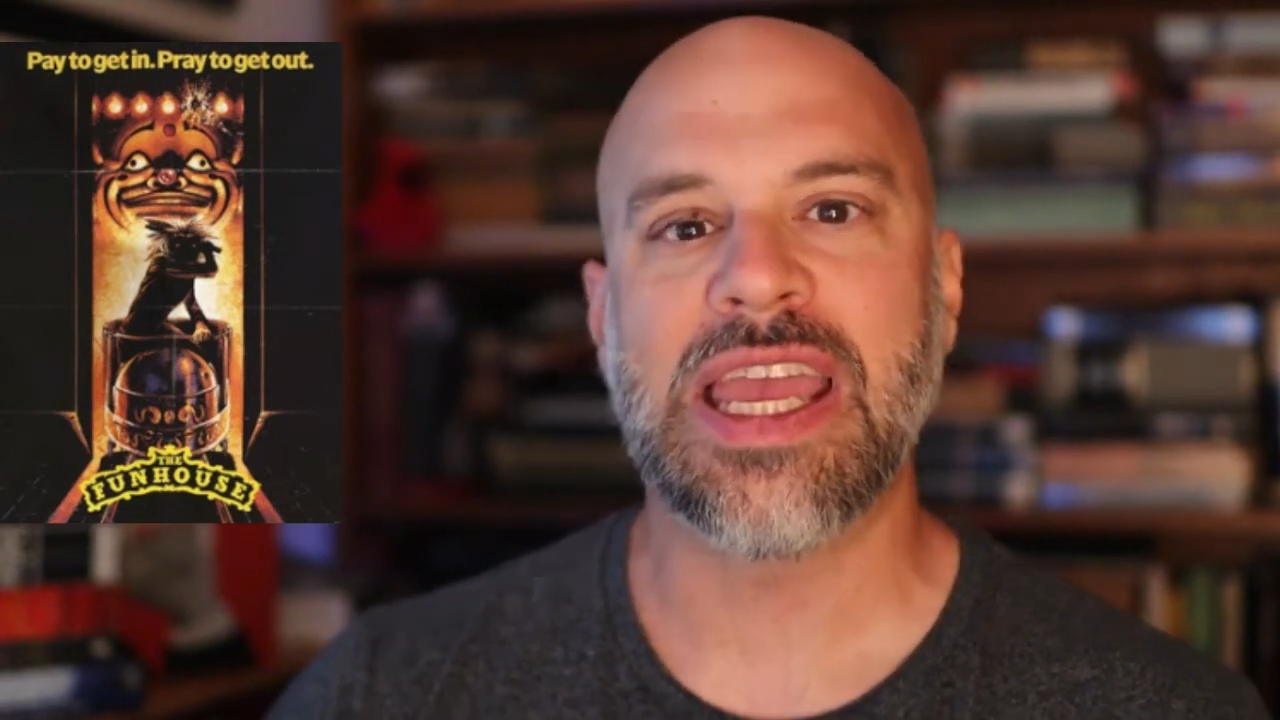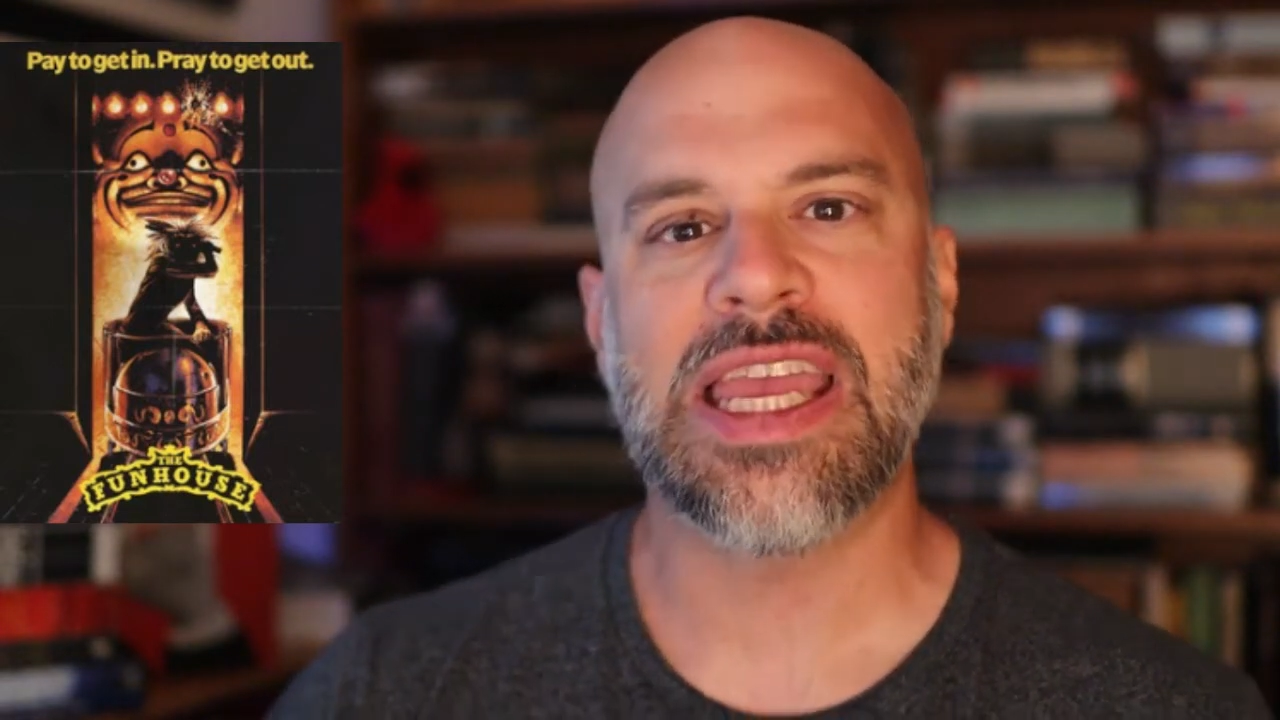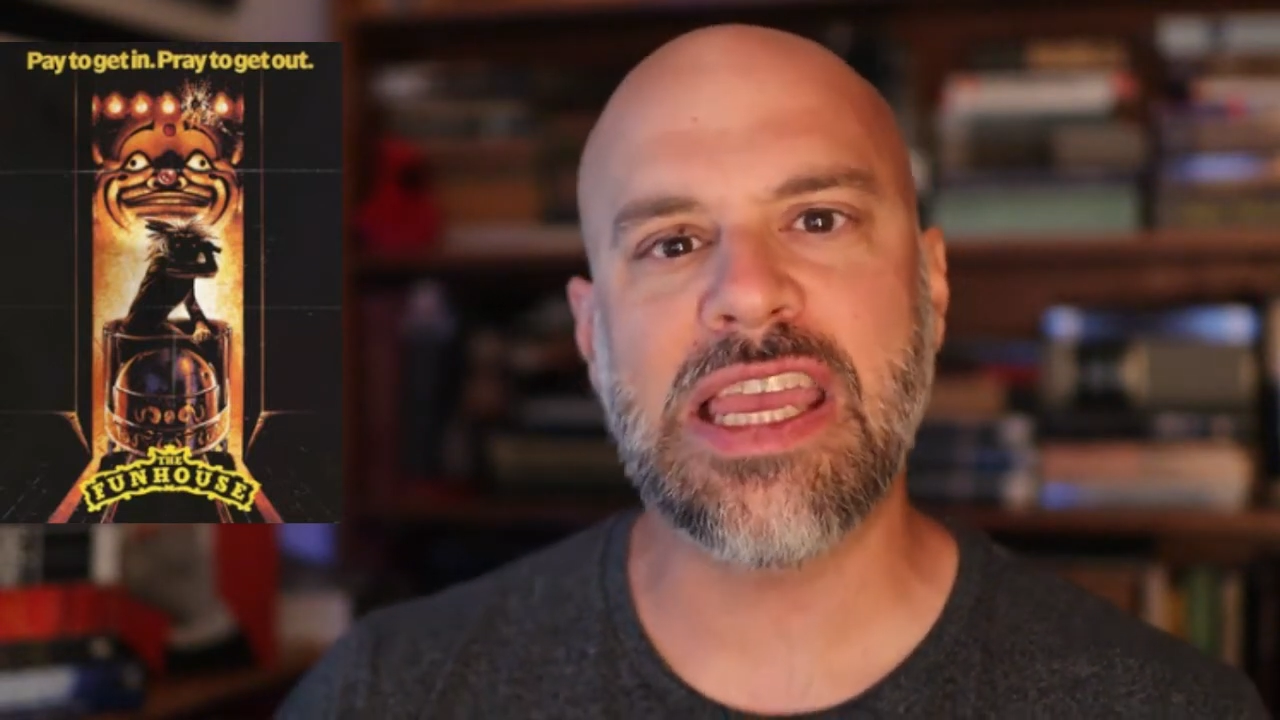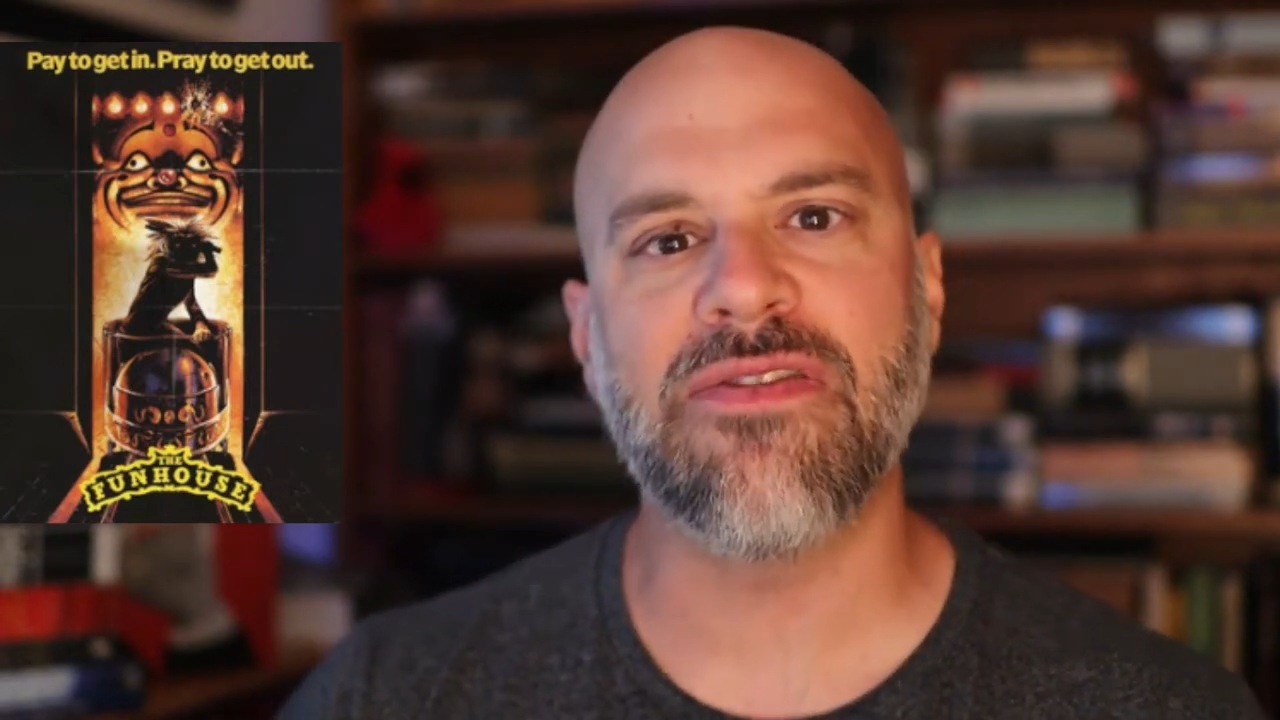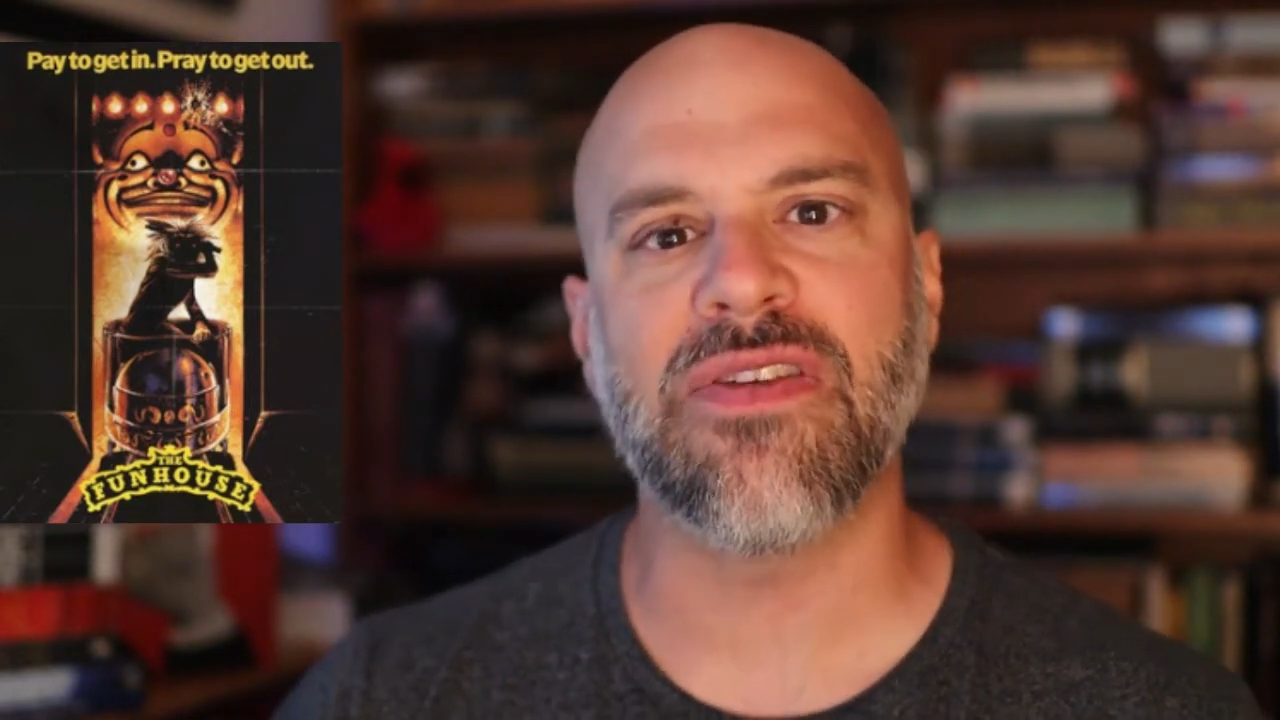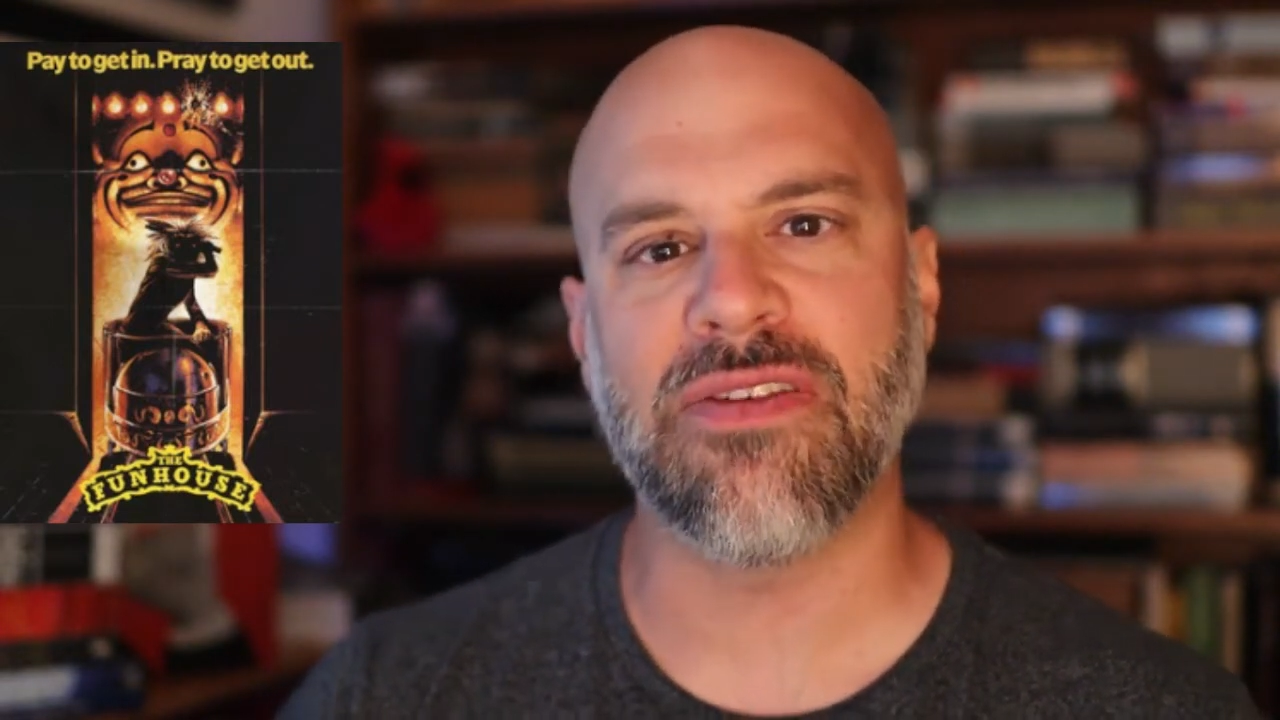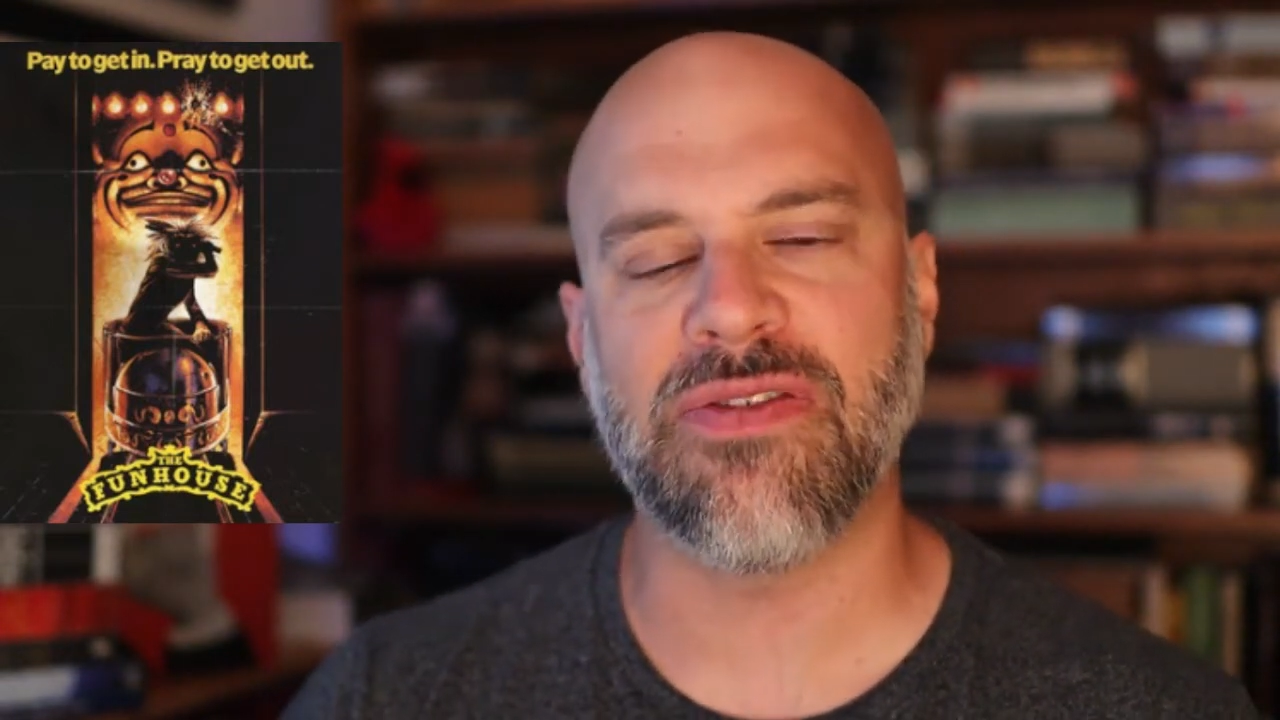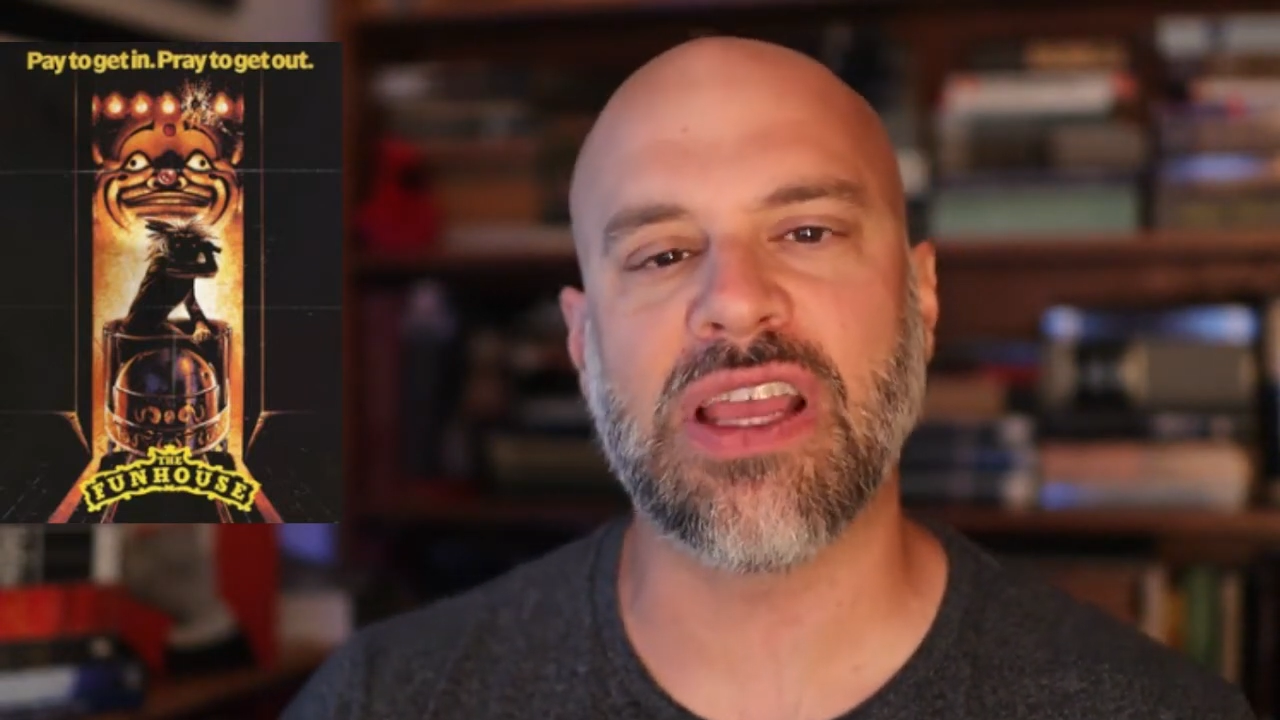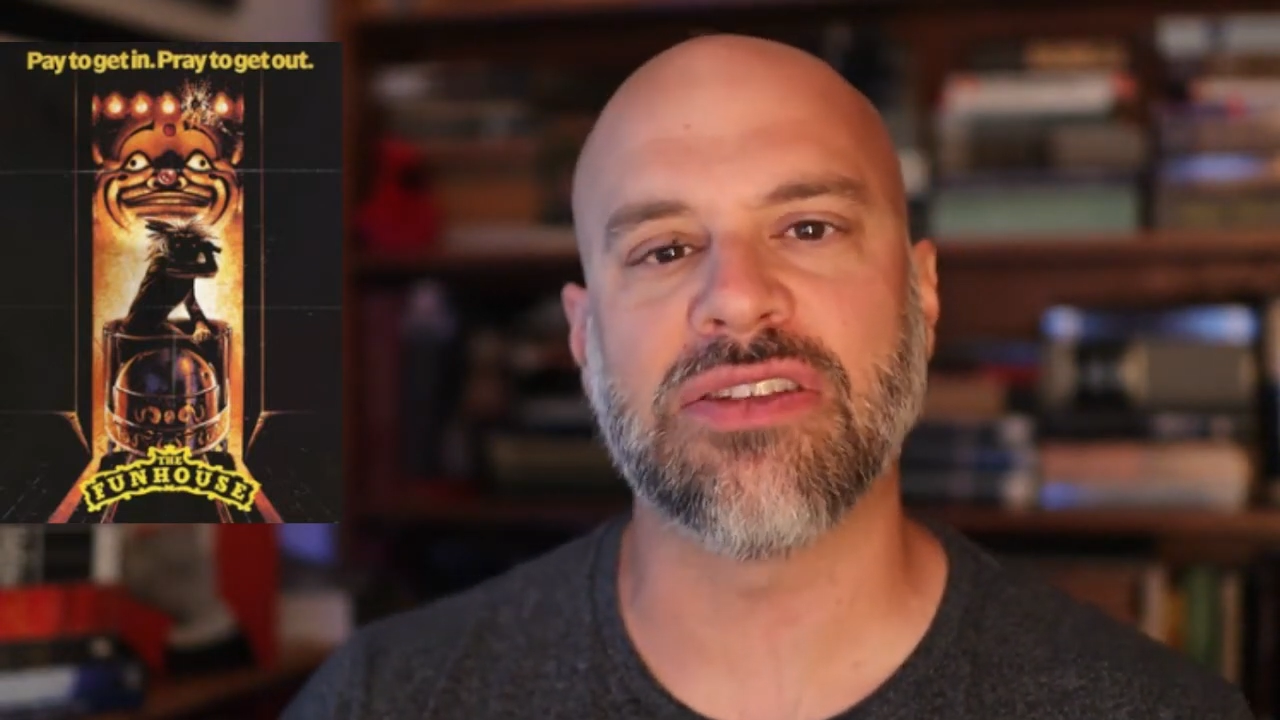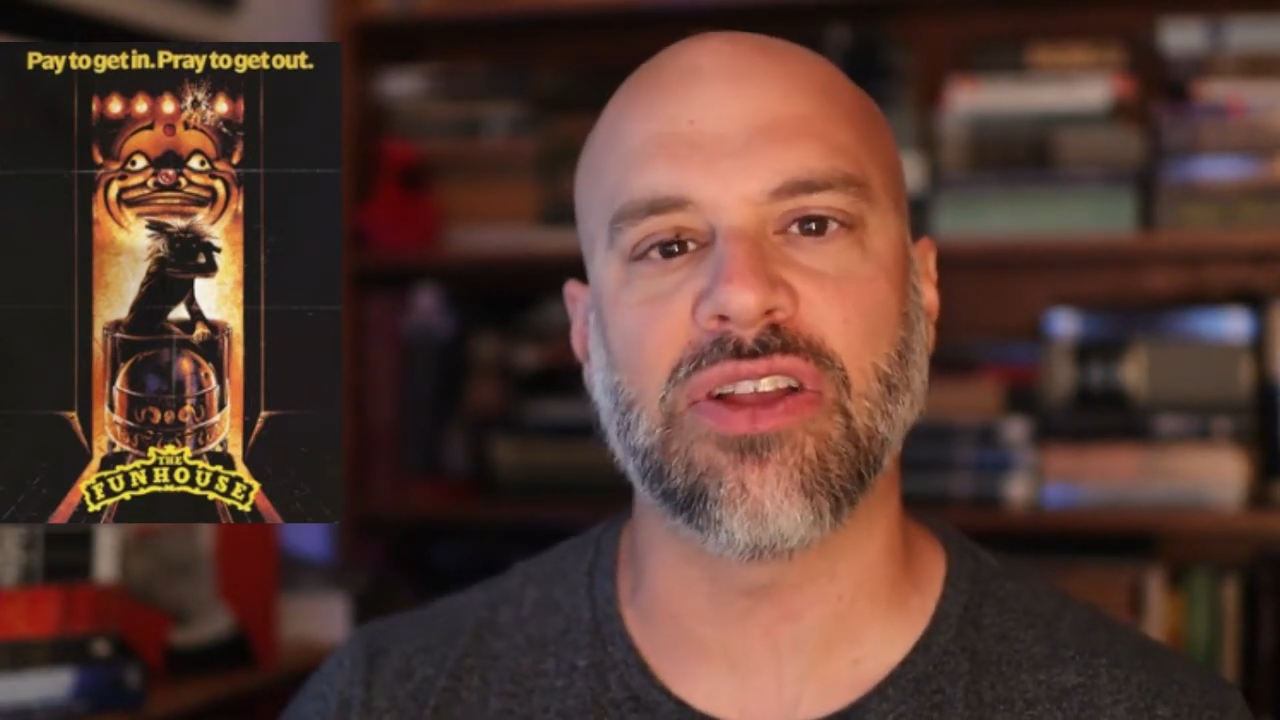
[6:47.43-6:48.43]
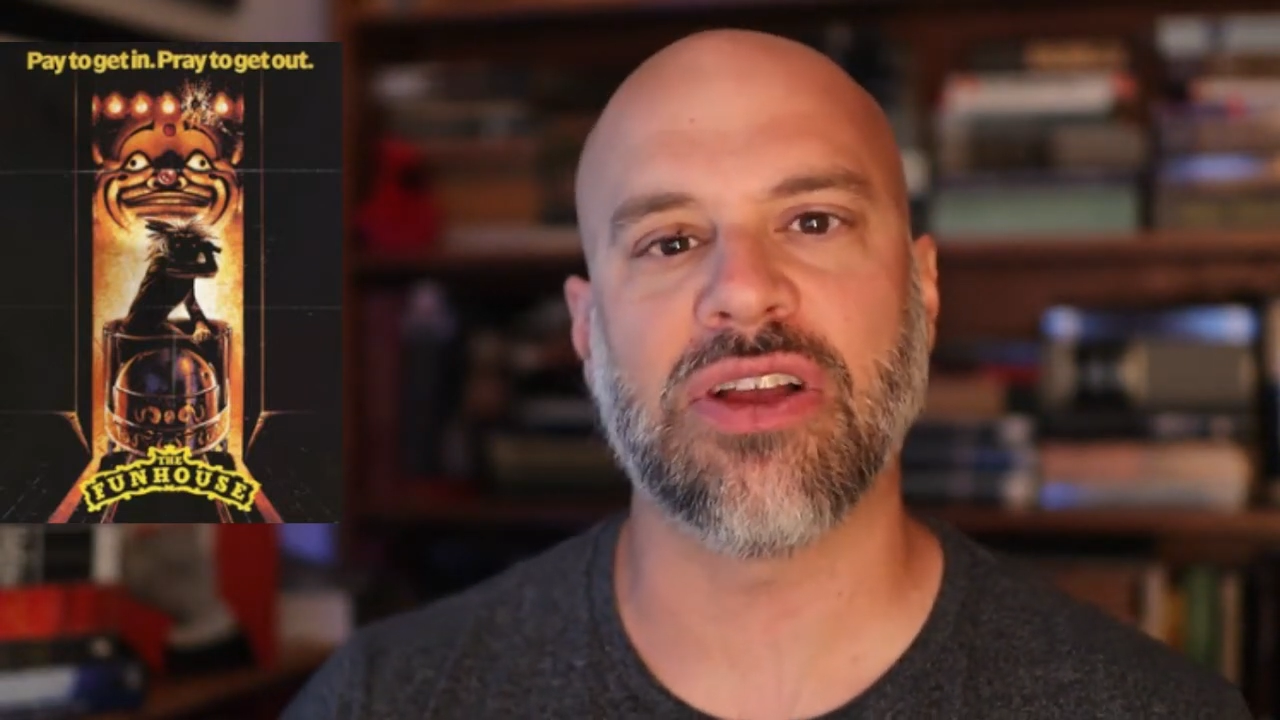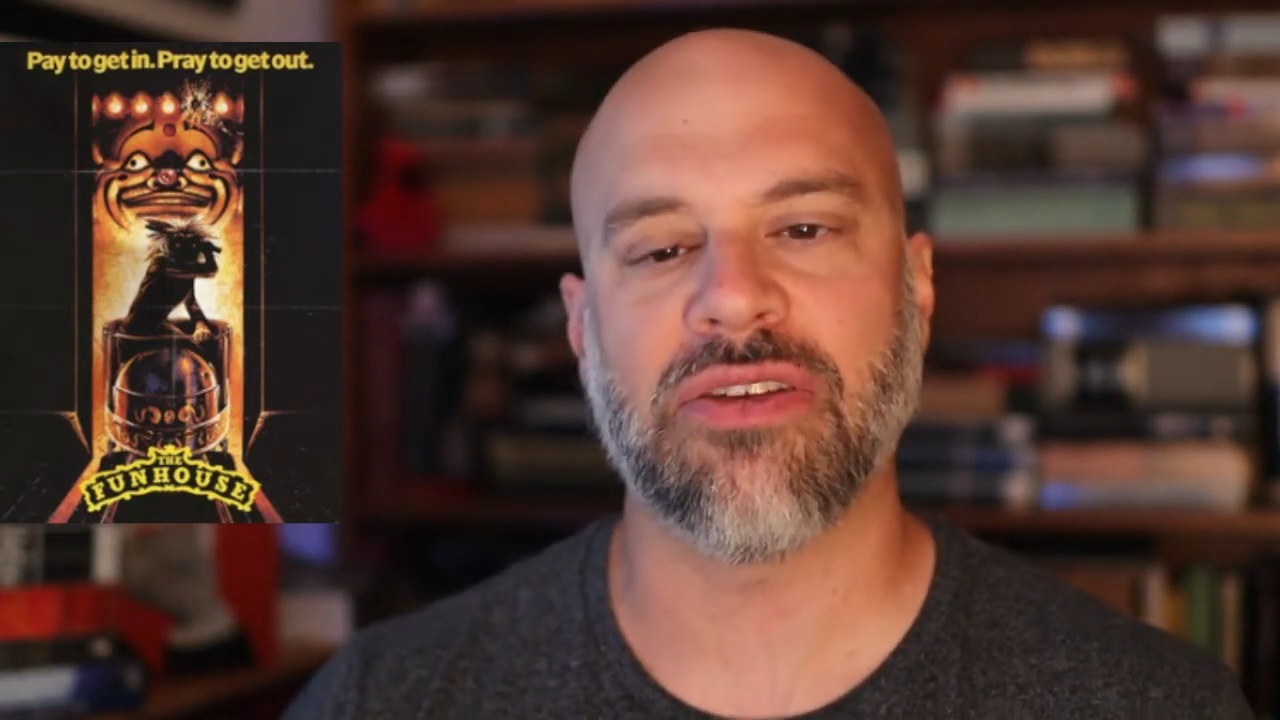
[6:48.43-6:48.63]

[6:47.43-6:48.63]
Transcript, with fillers: even if things look